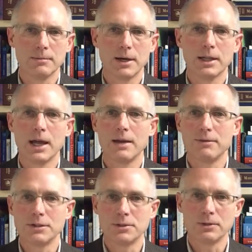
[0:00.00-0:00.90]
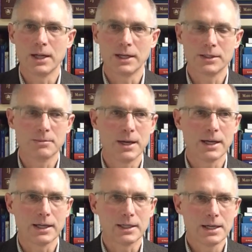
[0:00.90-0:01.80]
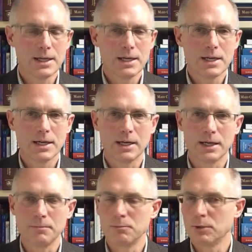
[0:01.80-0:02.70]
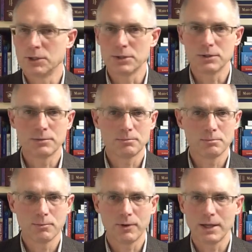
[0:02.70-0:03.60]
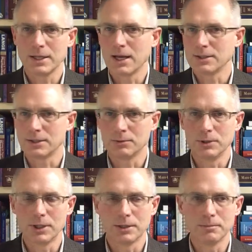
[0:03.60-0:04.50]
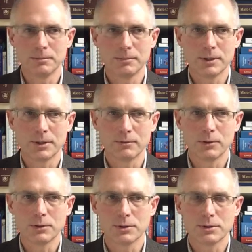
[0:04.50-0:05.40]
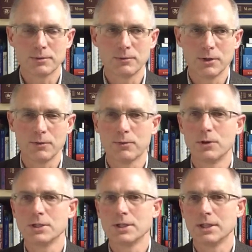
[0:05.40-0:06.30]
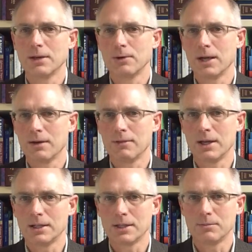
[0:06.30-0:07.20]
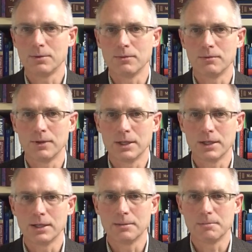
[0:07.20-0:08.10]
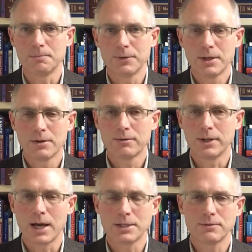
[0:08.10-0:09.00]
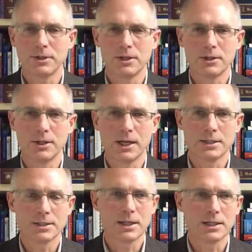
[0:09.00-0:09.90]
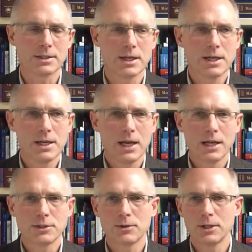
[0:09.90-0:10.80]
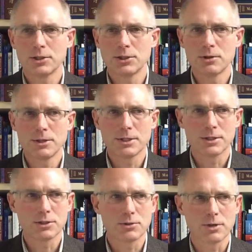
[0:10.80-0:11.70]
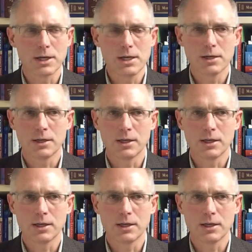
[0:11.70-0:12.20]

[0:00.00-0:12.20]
a life as you would like to make it, which is fantastic. We are, of course, very fortunate that we have that type of philosophy here in the United States. And so the insurance industry